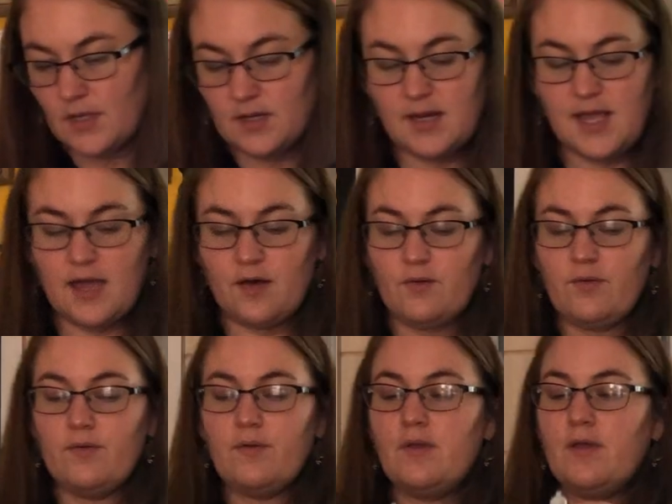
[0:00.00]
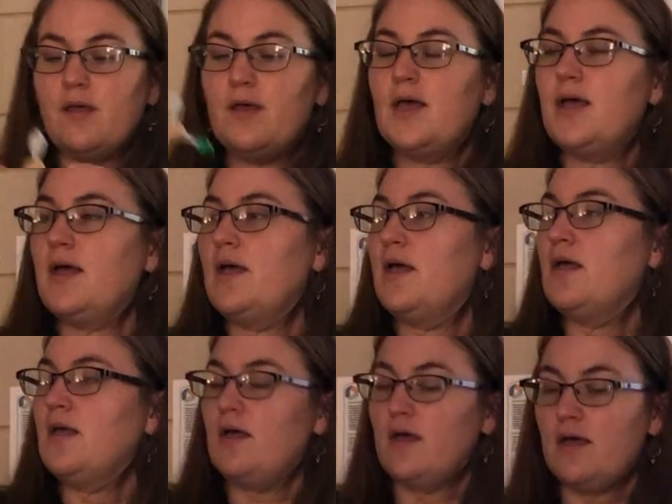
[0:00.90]
Now,
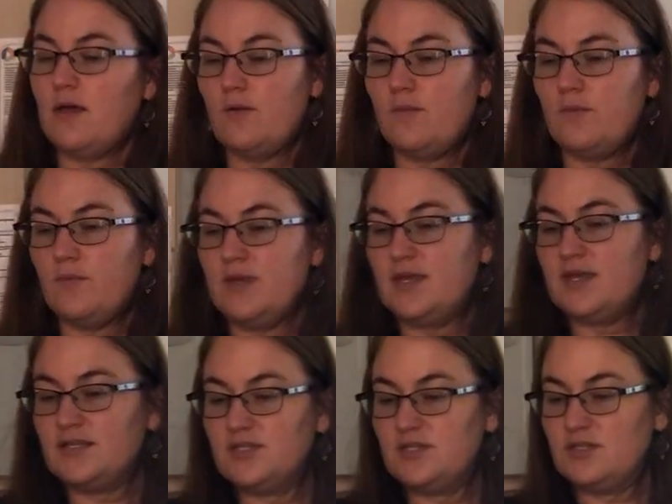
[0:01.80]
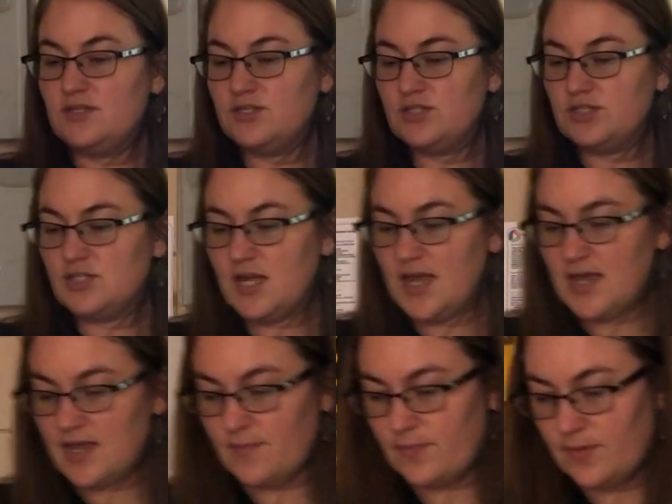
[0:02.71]
when we get to this
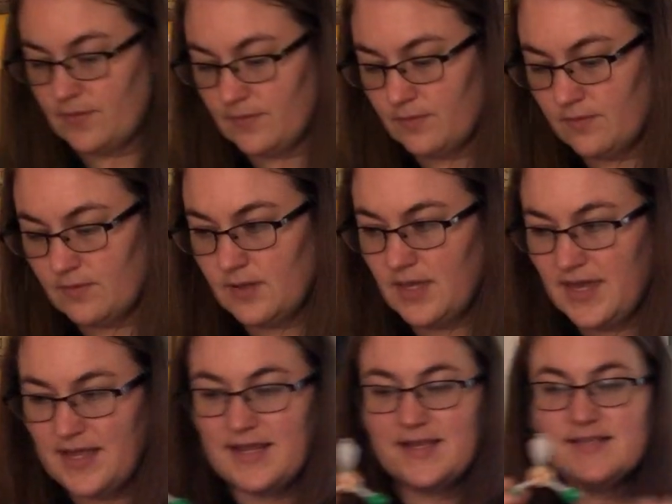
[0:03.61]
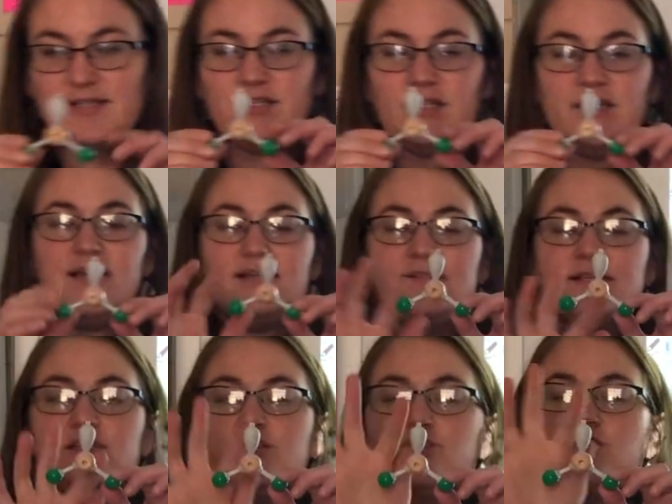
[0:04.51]
shape, it is yes,
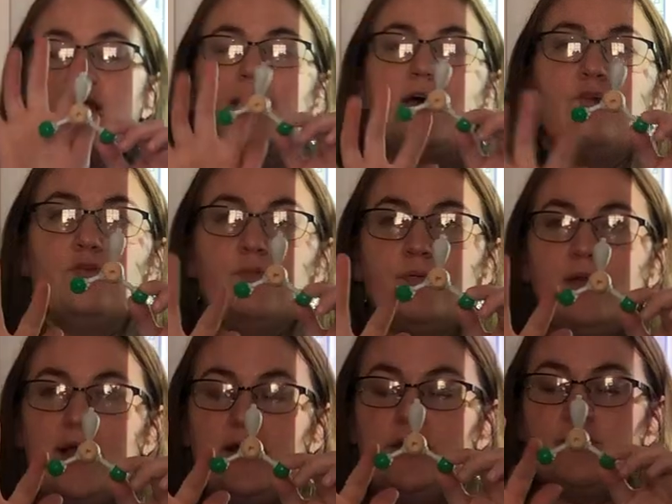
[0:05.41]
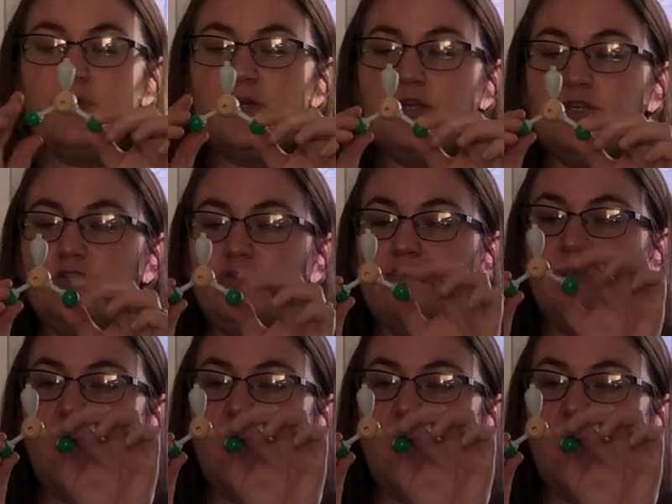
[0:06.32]
it's a trigonal planar because you've